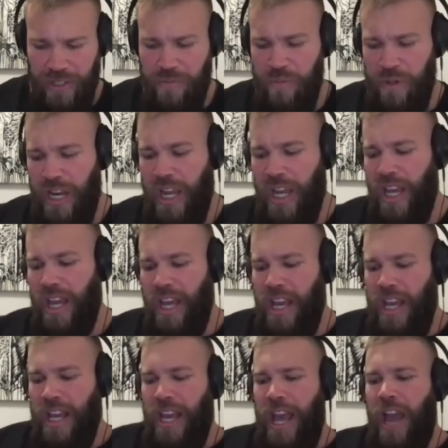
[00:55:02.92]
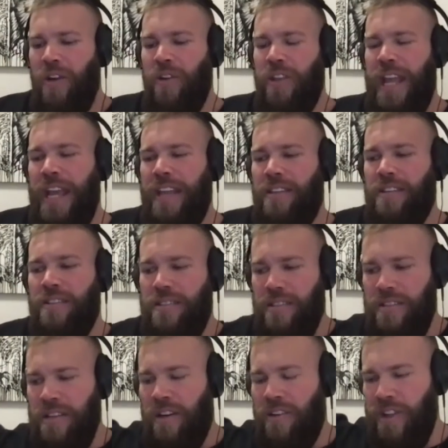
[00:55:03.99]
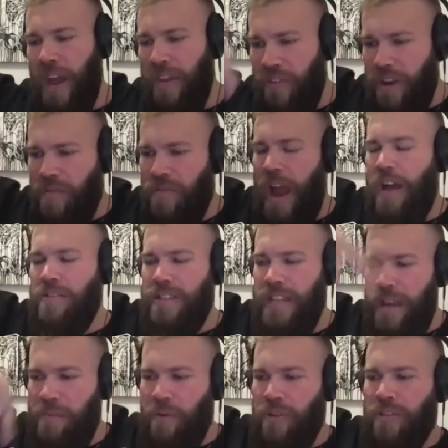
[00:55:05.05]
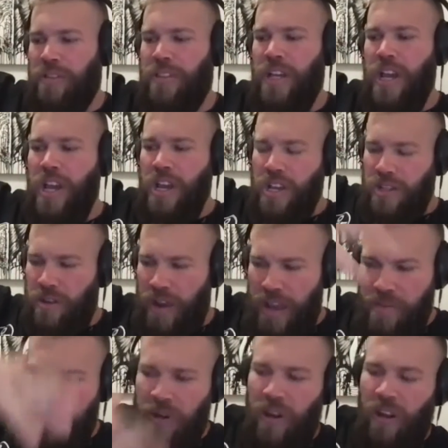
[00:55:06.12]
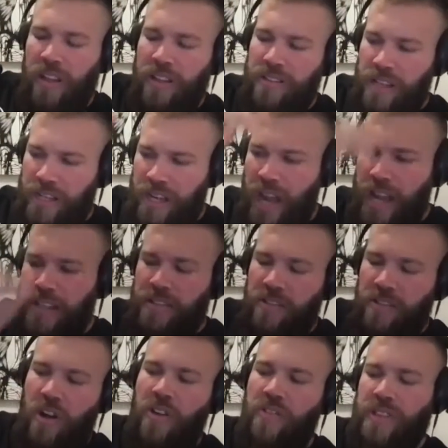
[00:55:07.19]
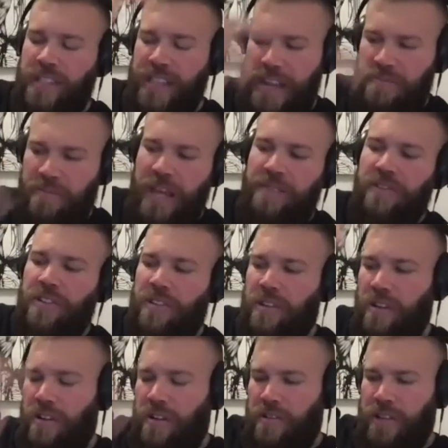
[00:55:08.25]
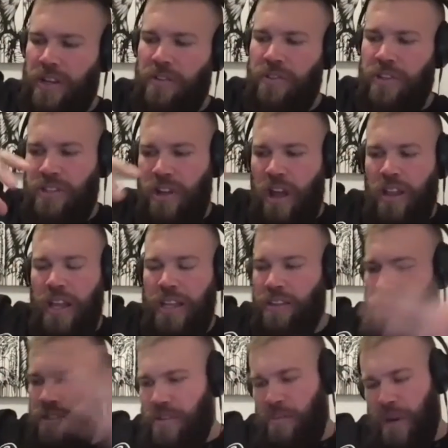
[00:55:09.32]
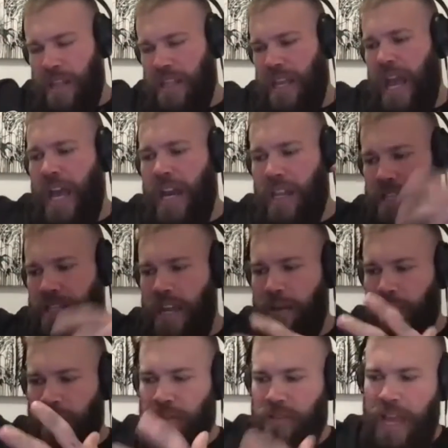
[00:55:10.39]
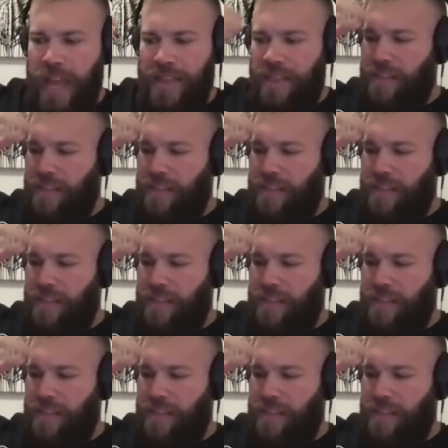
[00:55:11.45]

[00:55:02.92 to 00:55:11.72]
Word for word: But Henry VIII is that the round table. So him and all his like knights are all on the same level. They're all it's not like there's someone at the head of the table. And